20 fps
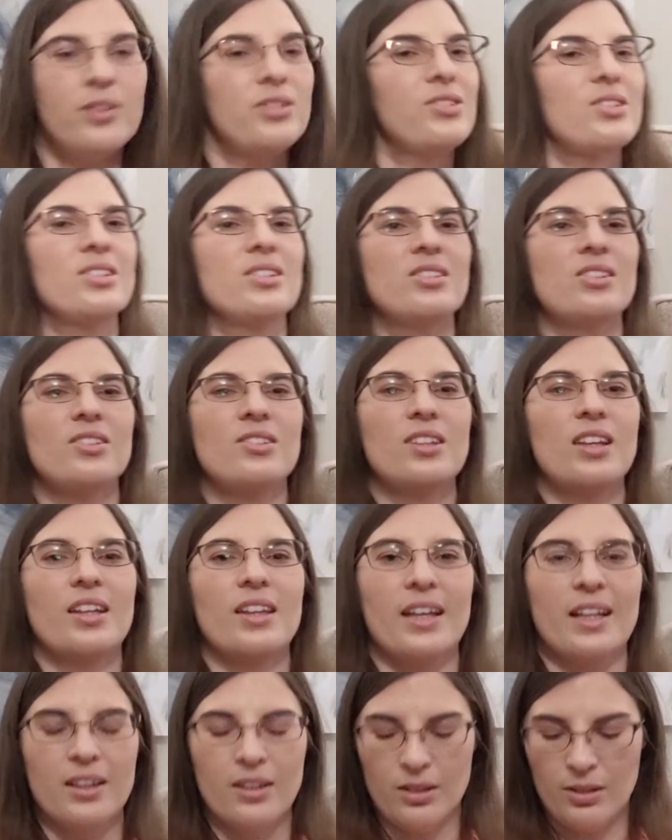just using
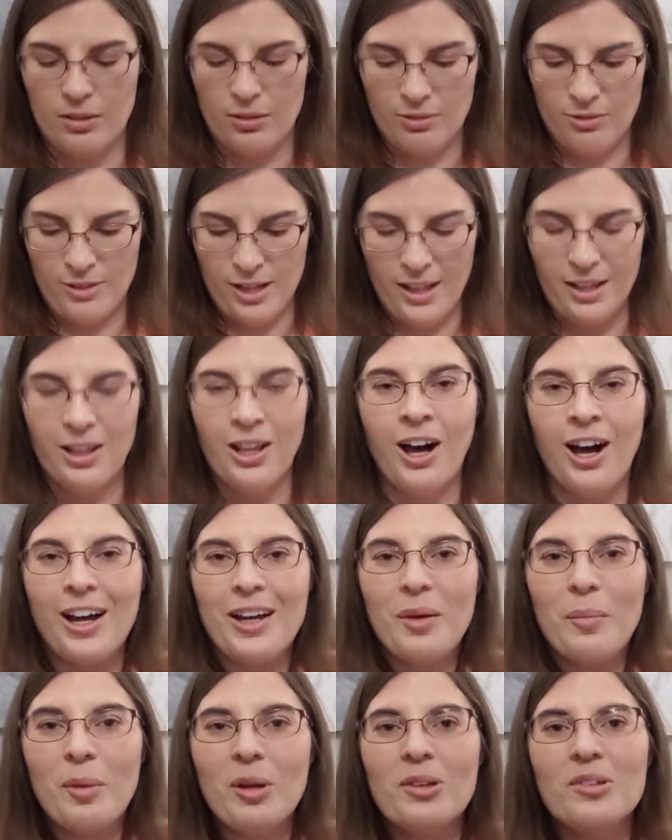like little
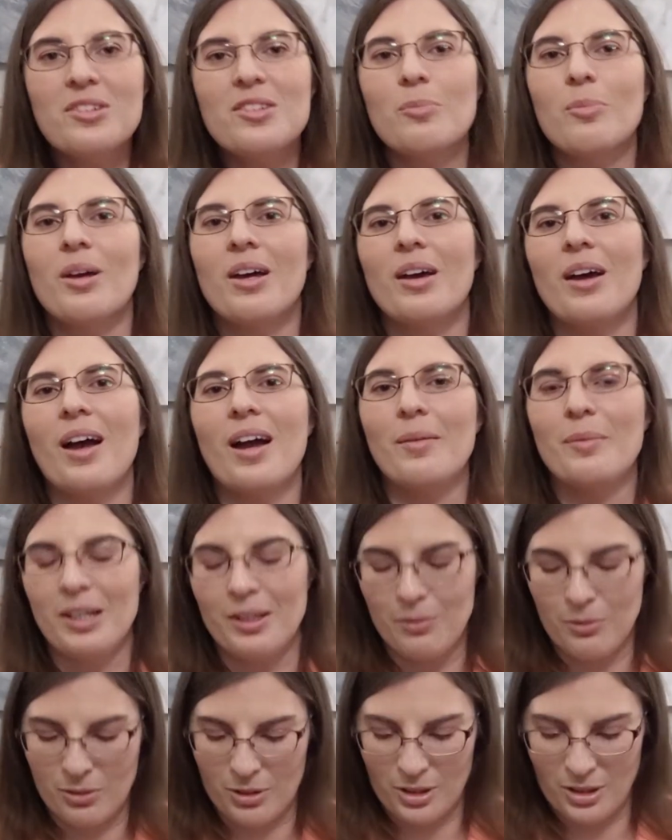fetlock boots, but I
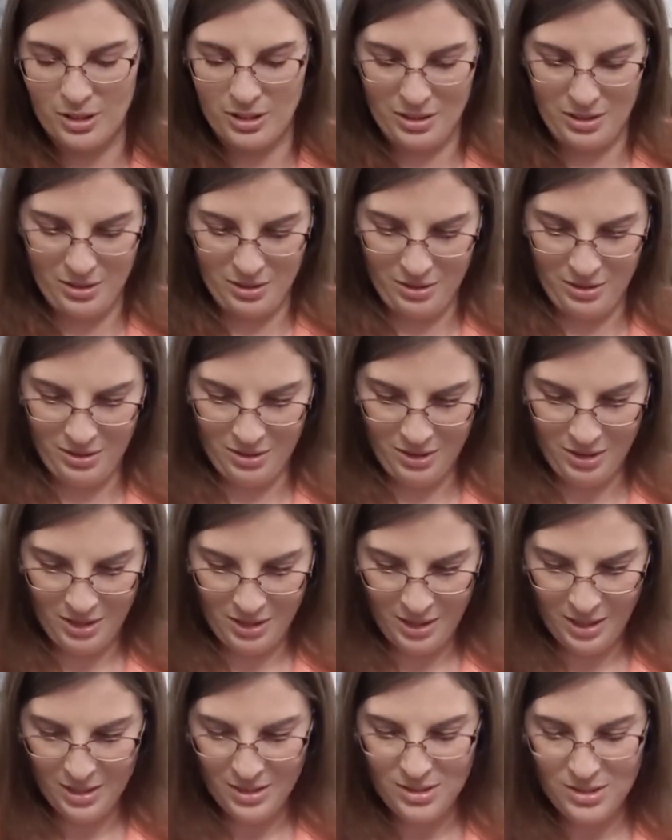mean, we're gonna
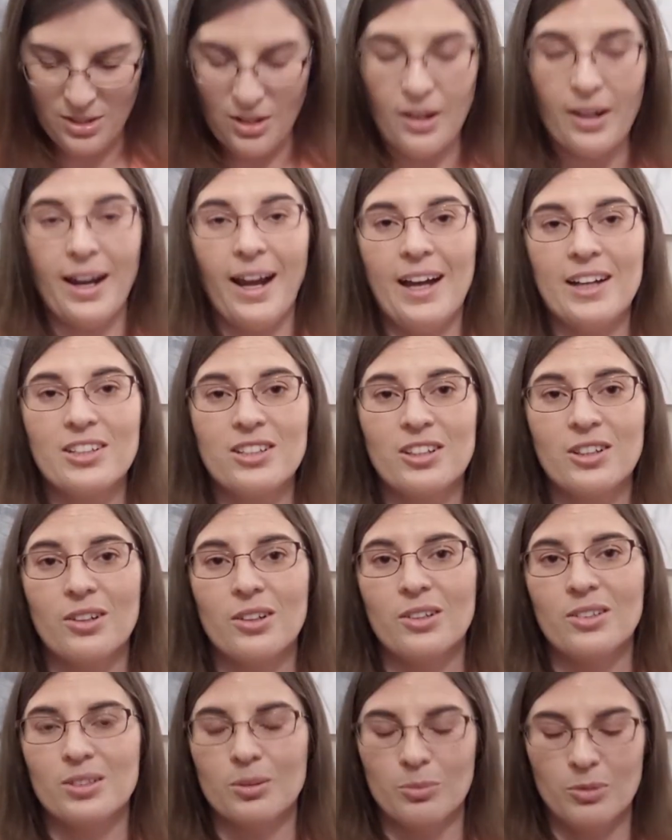start actually
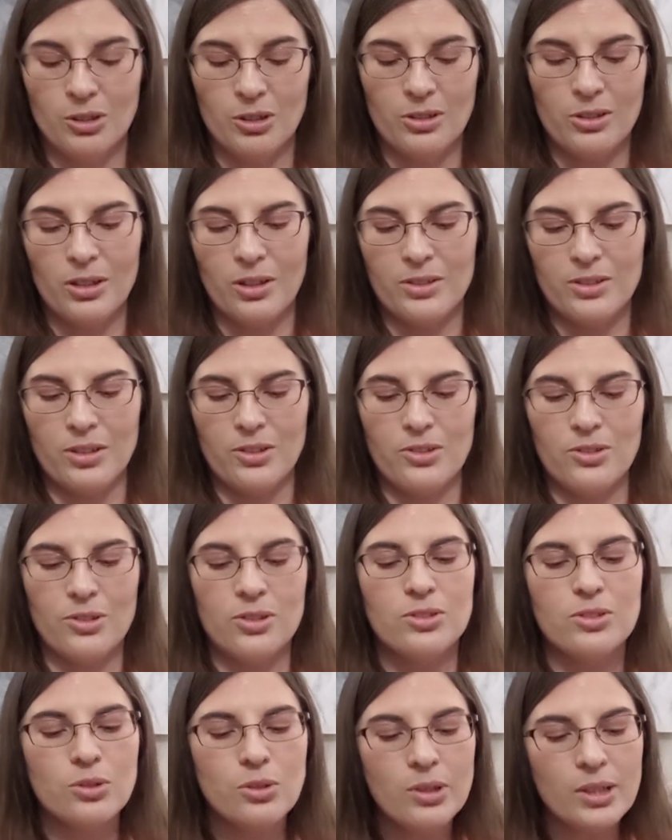doing some real cross-country
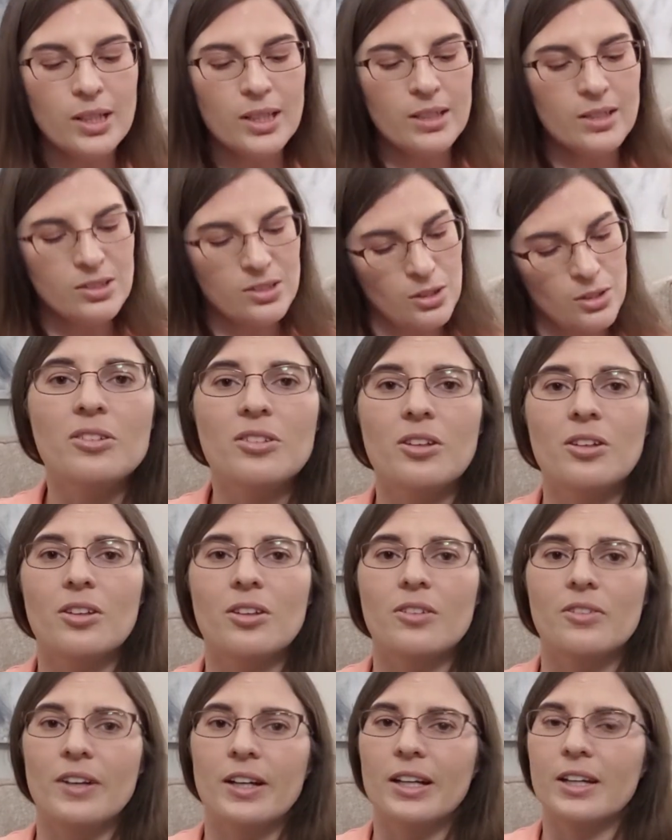schooling soon. So they're
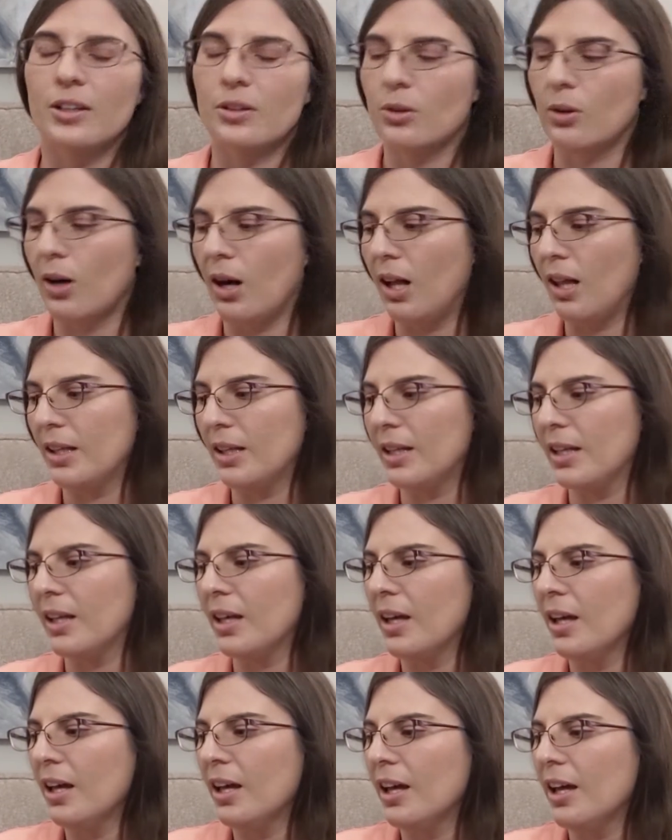very good quality,
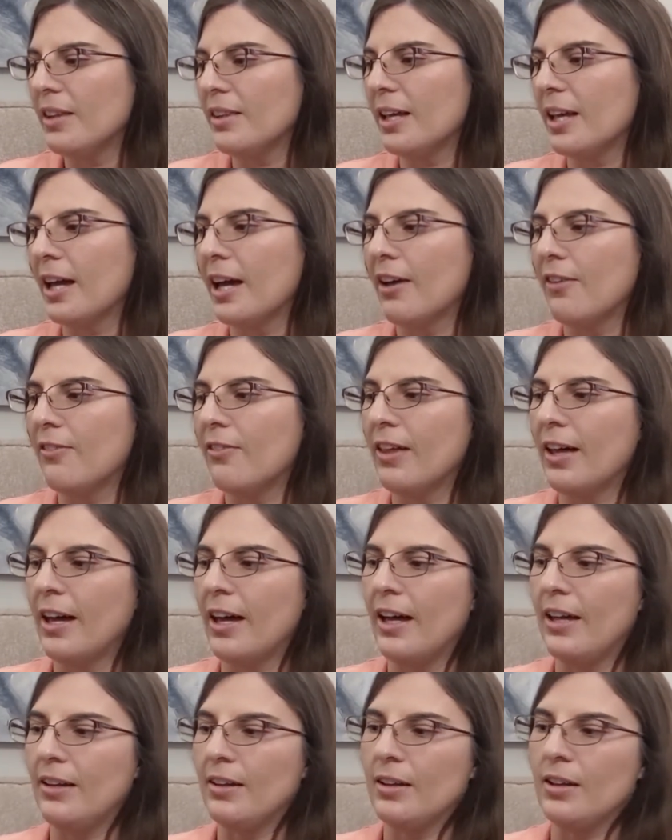and they have
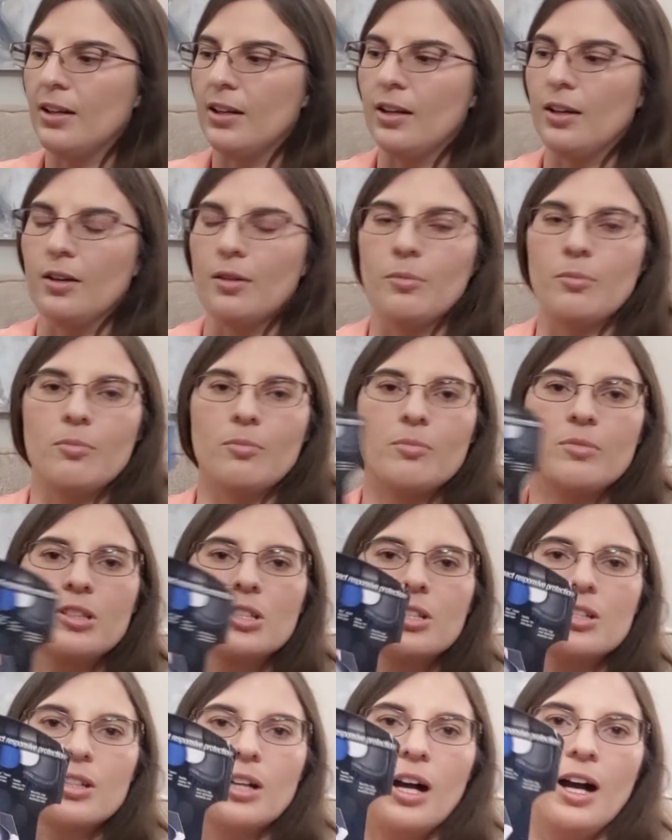that
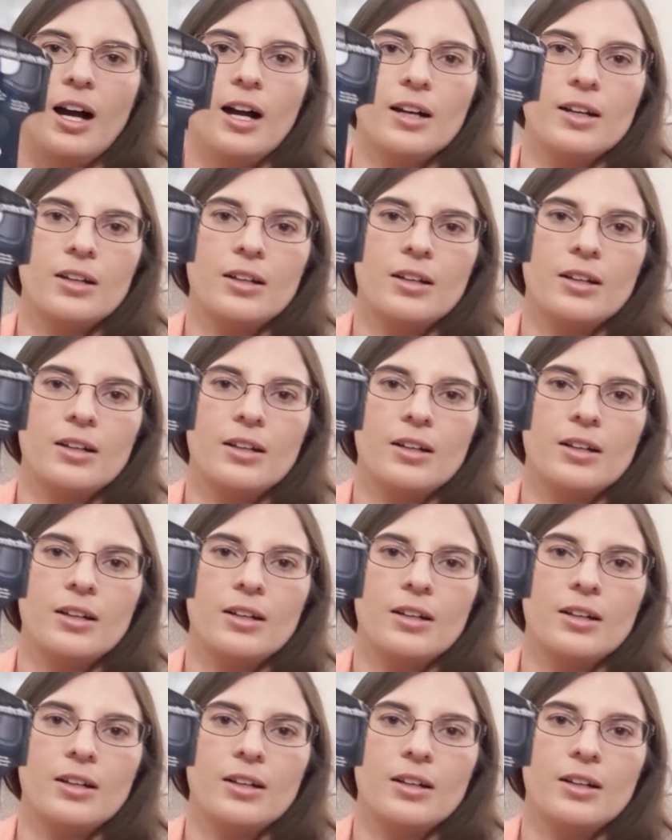shock,